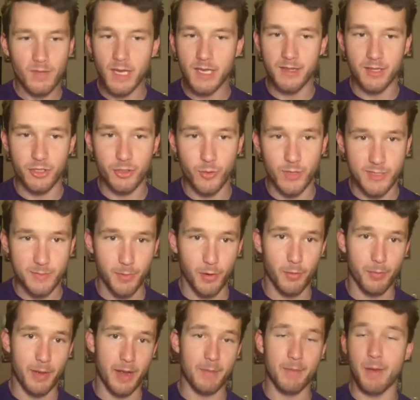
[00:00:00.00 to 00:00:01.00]
in the Twins
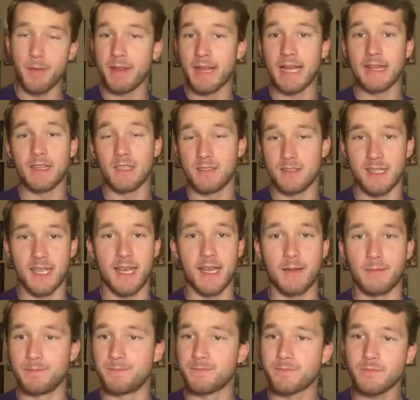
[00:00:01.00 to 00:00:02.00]
bullpen. Maybe that leads to
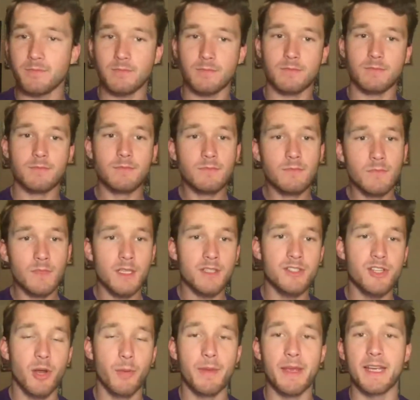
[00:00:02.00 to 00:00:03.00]
him
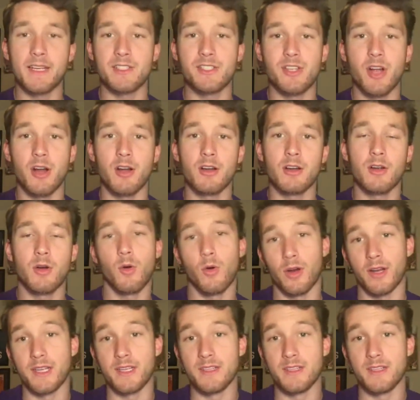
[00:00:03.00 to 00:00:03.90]
still being a starter, or